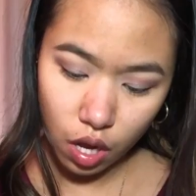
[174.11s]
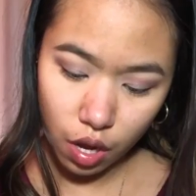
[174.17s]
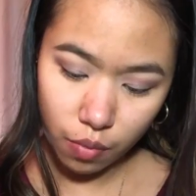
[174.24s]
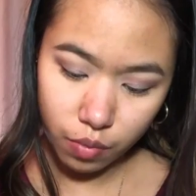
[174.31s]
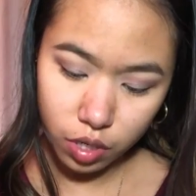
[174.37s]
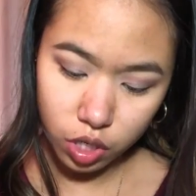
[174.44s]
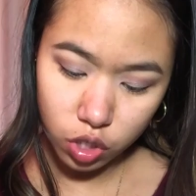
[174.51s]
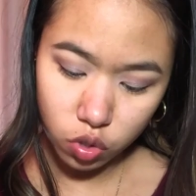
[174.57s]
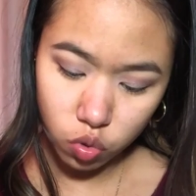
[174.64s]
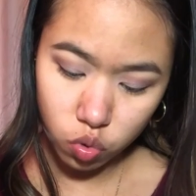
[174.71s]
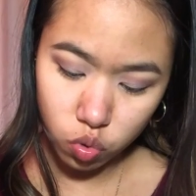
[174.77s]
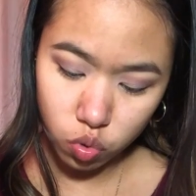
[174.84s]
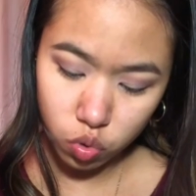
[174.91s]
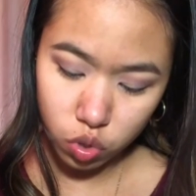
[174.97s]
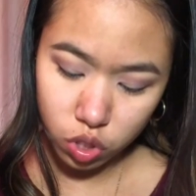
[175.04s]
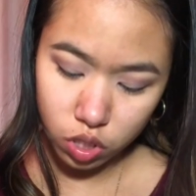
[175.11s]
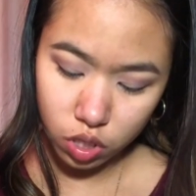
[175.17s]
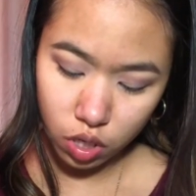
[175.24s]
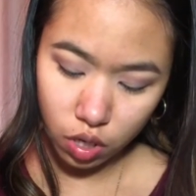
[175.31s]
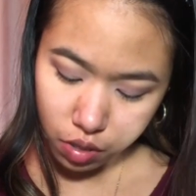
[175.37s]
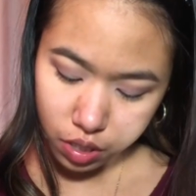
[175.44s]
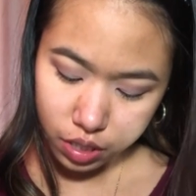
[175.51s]
I'm gonna use
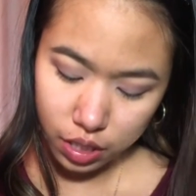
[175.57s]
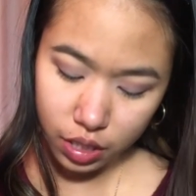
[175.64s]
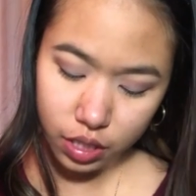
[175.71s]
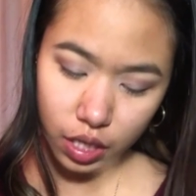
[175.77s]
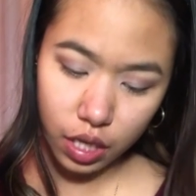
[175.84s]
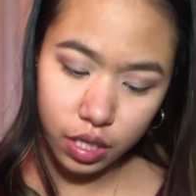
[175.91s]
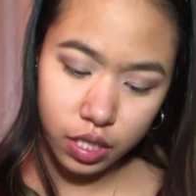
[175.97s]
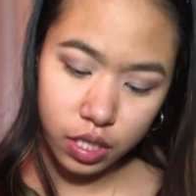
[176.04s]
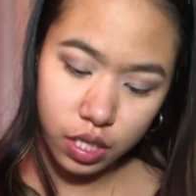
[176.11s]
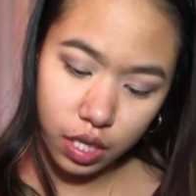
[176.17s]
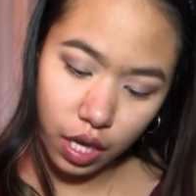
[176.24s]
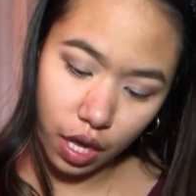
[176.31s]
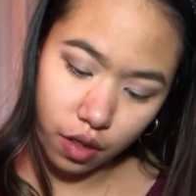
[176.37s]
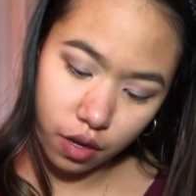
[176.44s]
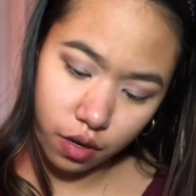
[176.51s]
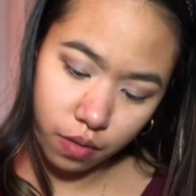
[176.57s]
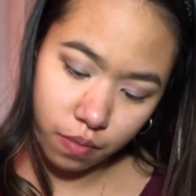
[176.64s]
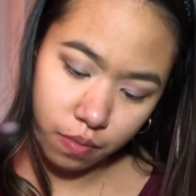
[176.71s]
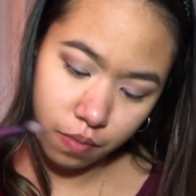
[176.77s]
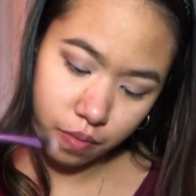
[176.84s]
Buzz and Dust together.